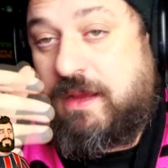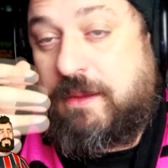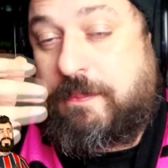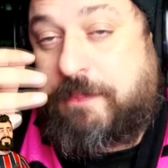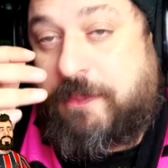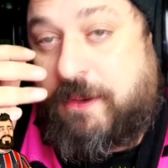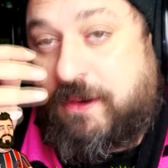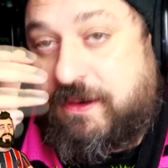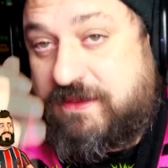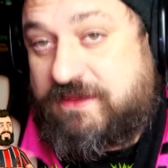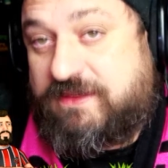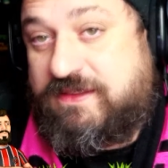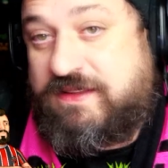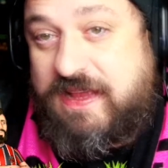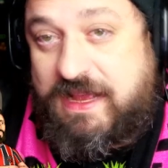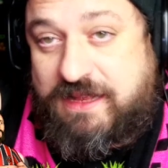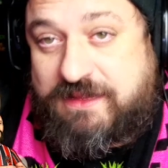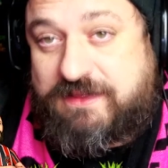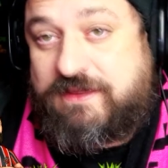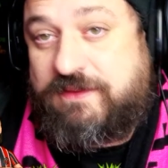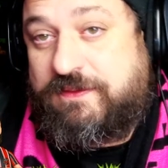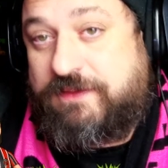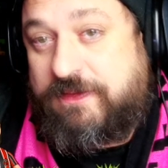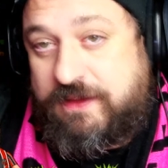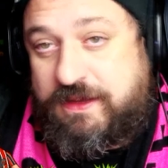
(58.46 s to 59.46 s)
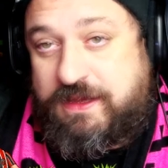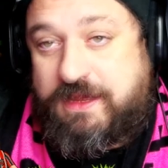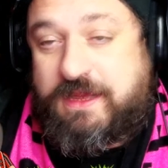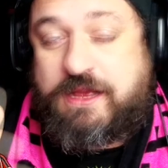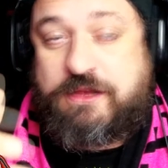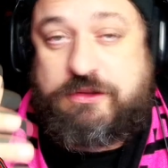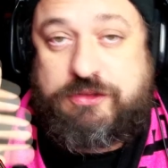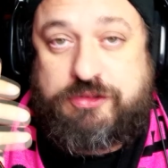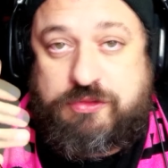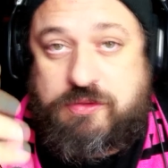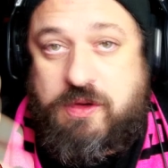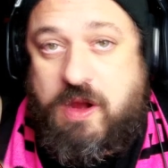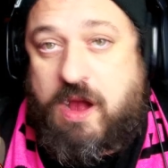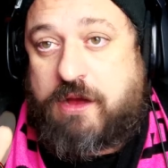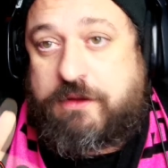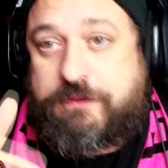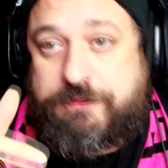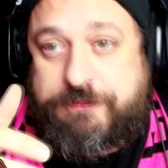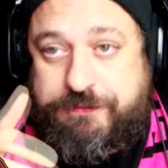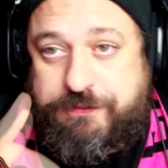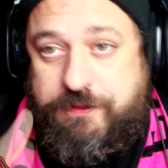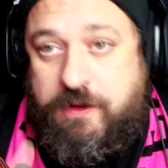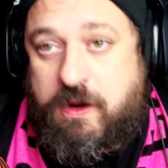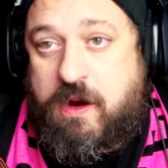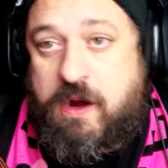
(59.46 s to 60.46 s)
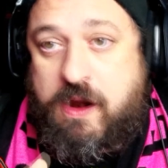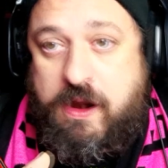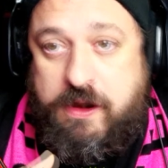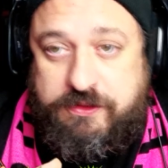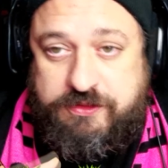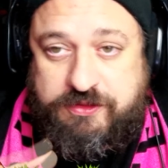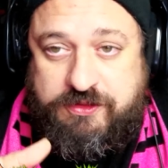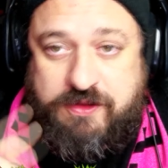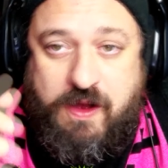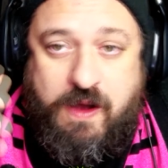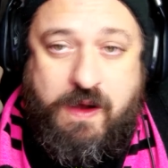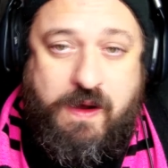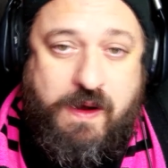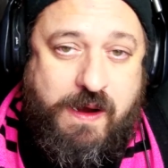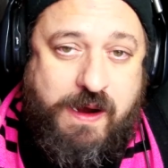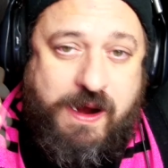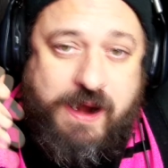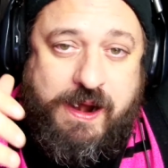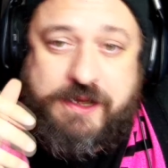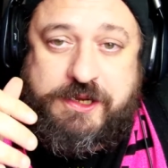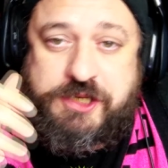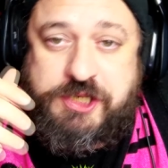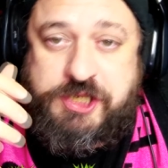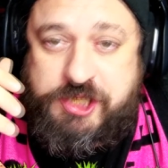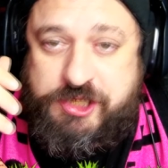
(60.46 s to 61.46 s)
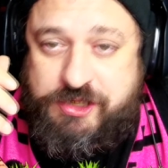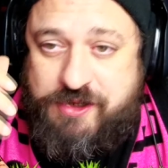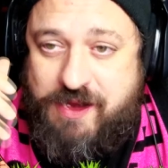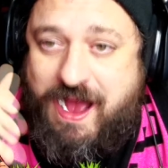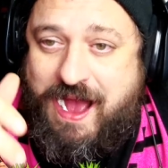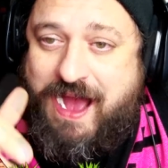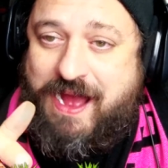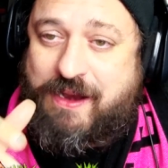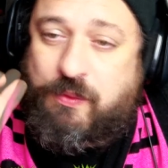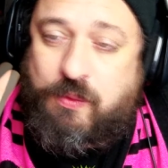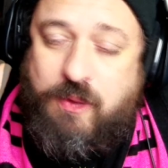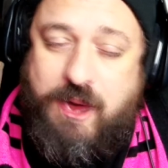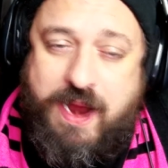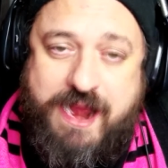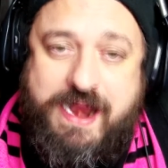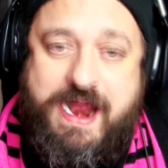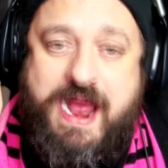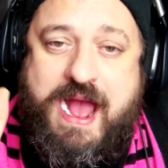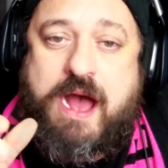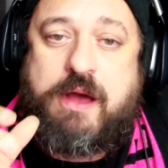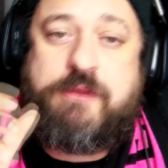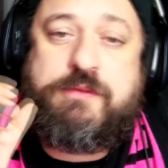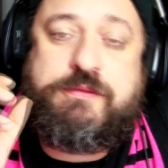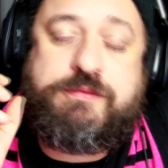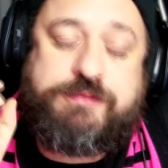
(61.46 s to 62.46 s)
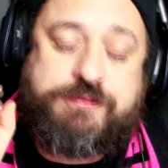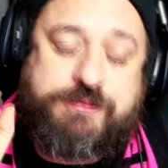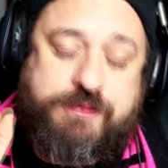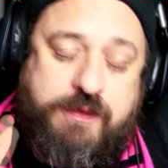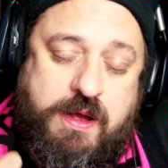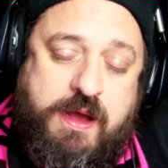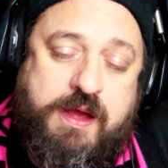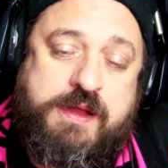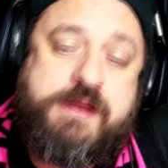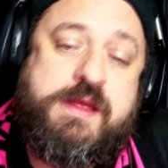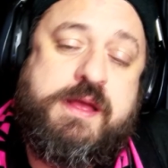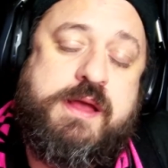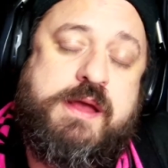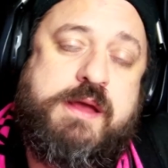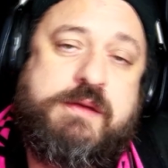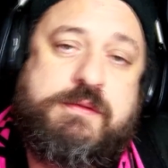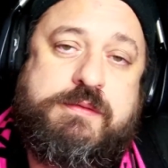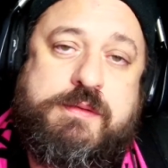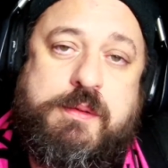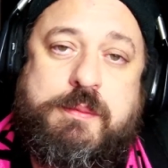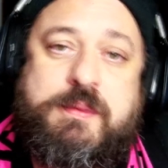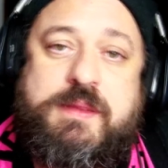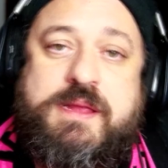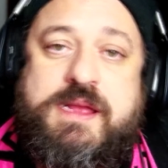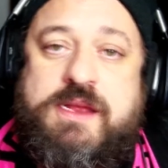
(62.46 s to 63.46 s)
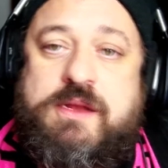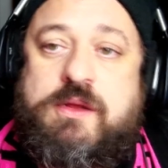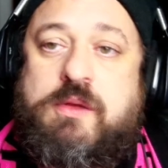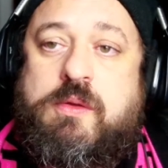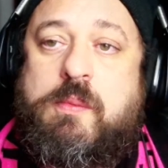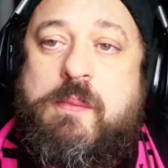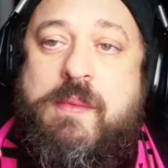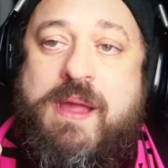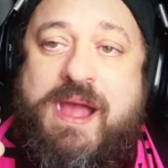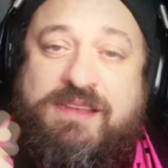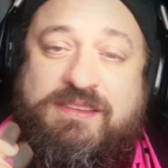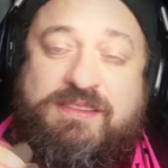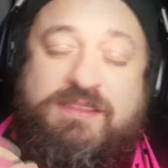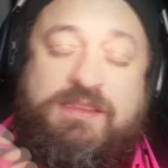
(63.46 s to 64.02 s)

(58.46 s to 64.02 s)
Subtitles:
predictably struck first. A hard shot right out in front from Lionel Messi